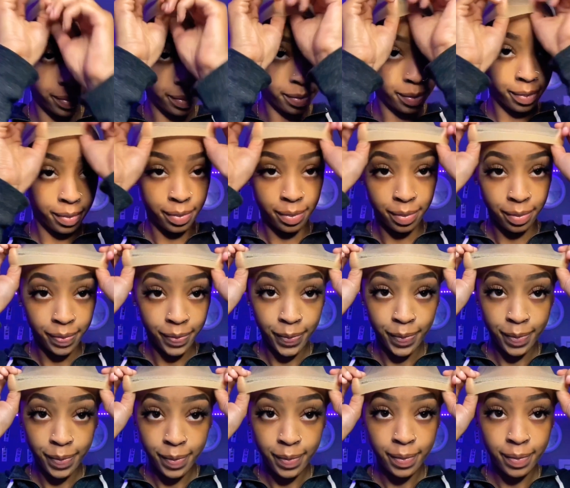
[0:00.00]
I put a
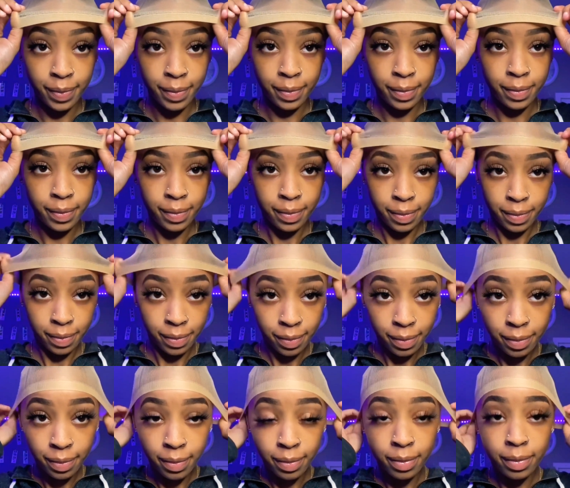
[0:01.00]
different wig cap on
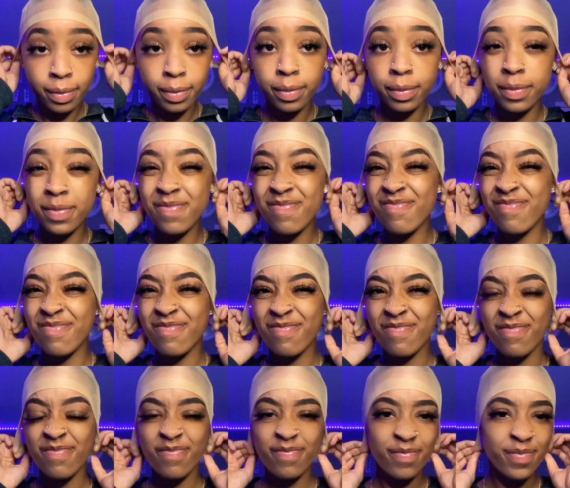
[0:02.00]
because the other one, it
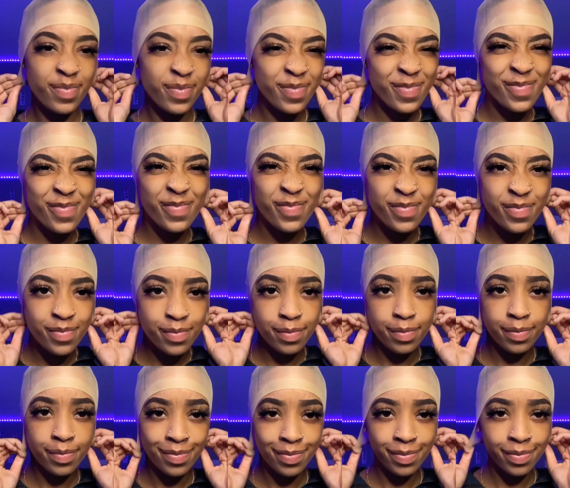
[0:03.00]
just wasn't
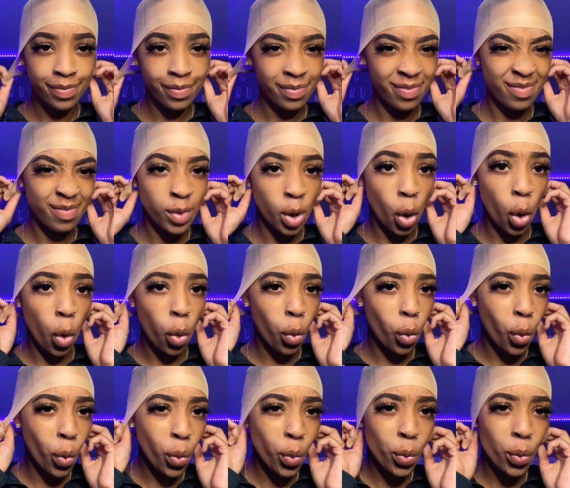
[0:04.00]
gonna work for me
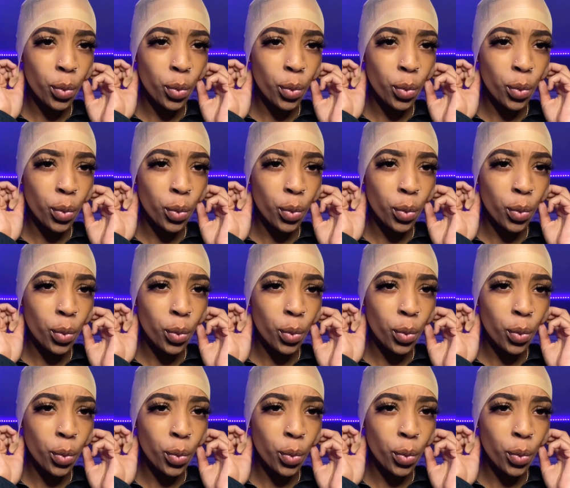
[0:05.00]
anymore.